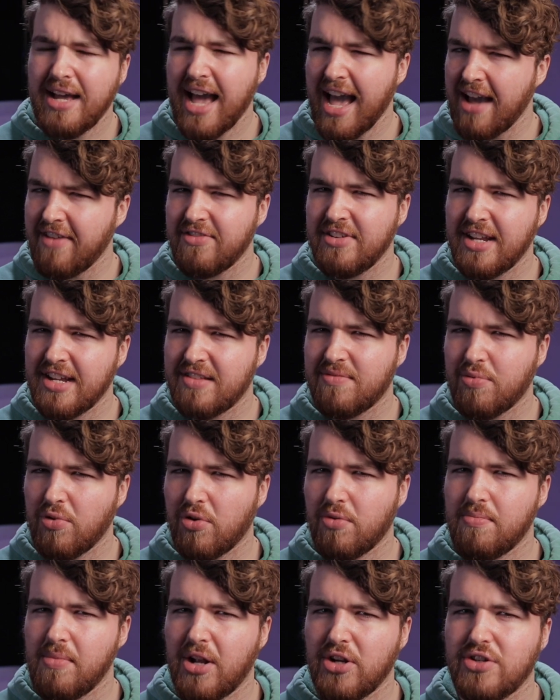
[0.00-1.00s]
Haven't
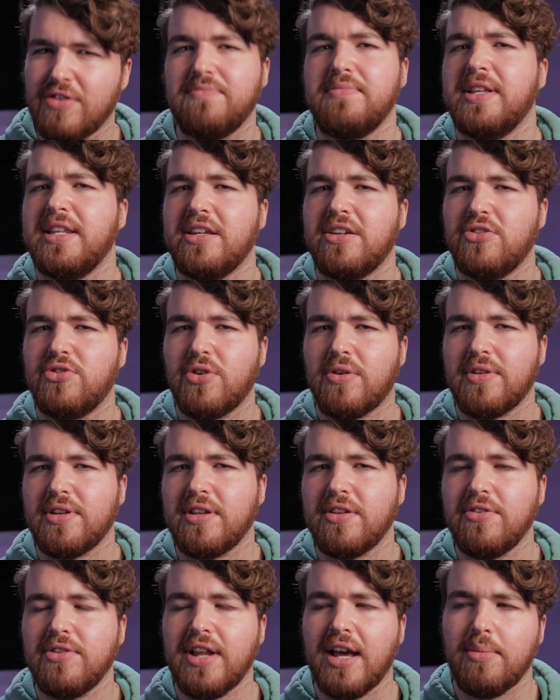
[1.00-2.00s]
explored much of MIDI control in
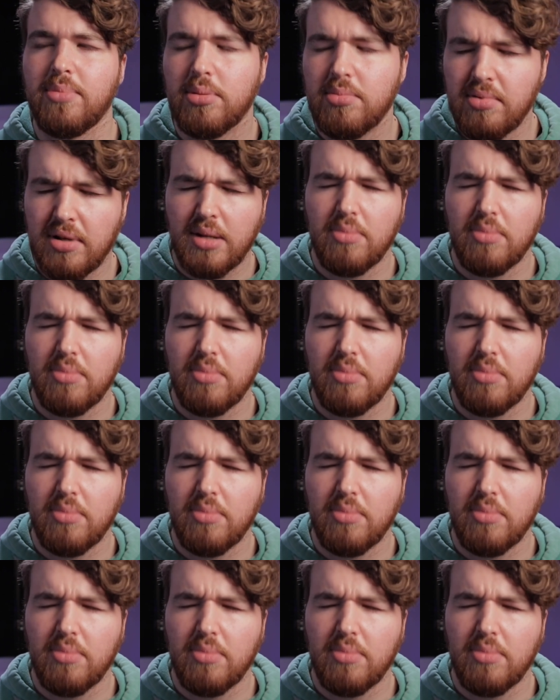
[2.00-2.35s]
QLab.